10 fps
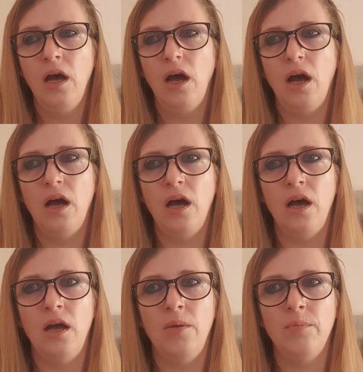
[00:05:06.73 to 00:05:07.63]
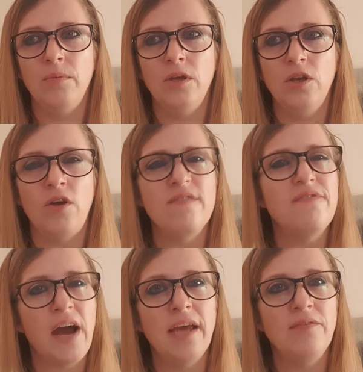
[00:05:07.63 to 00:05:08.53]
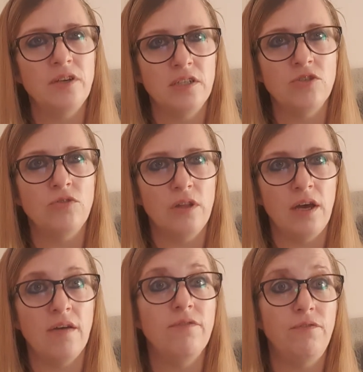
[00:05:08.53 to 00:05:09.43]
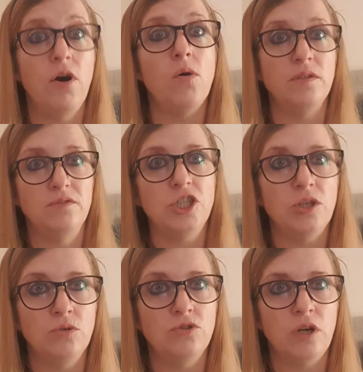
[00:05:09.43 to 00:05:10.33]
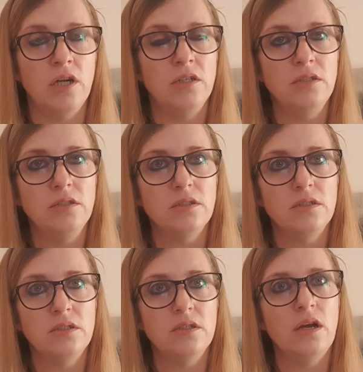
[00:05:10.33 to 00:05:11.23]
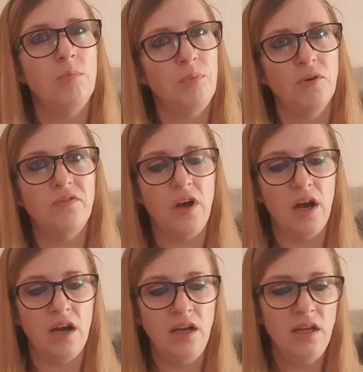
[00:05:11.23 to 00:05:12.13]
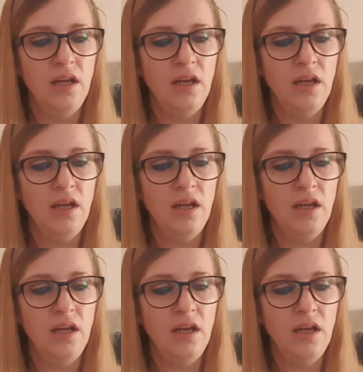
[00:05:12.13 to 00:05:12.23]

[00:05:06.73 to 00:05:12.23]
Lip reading: Favoured her other 5 children above her.